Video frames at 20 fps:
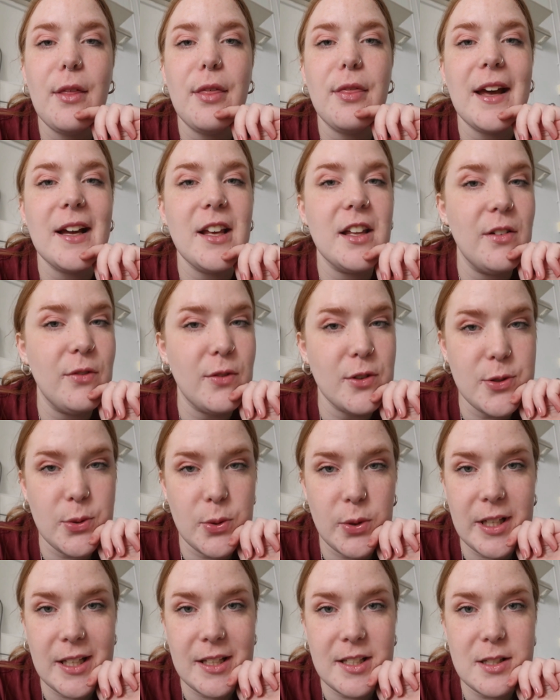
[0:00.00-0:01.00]
Thank you for
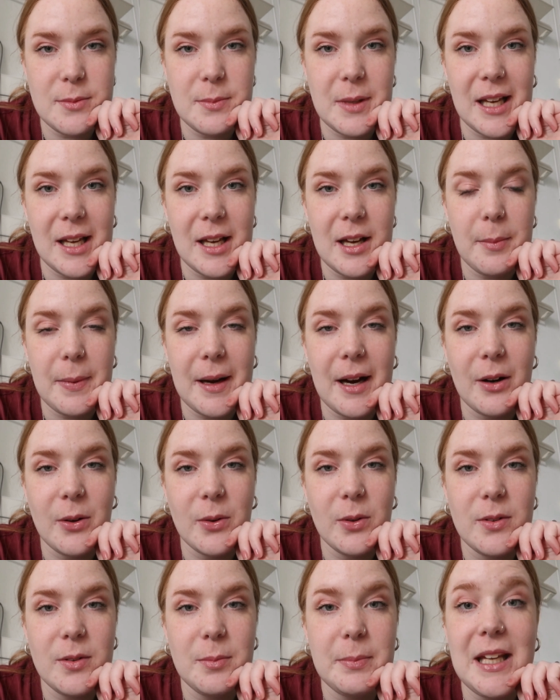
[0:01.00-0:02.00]
talking to me
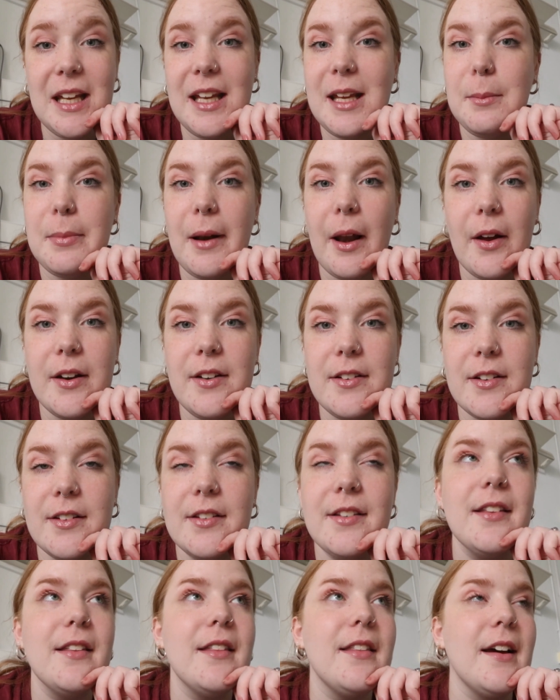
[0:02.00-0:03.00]
about Peaky
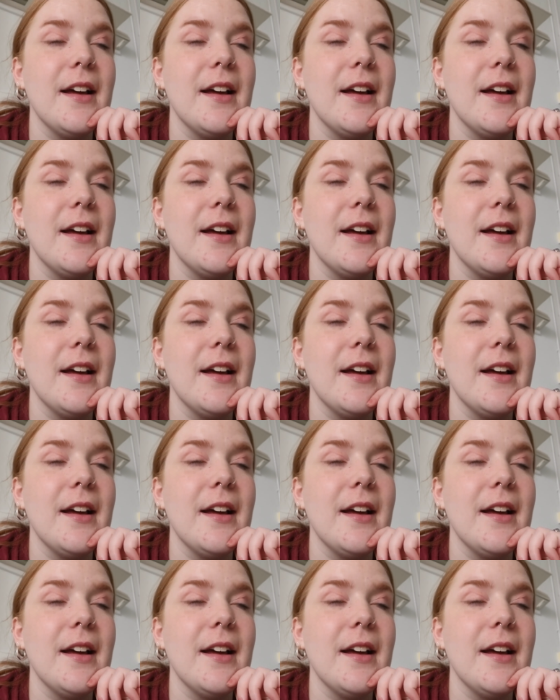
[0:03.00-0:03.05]
Blinders.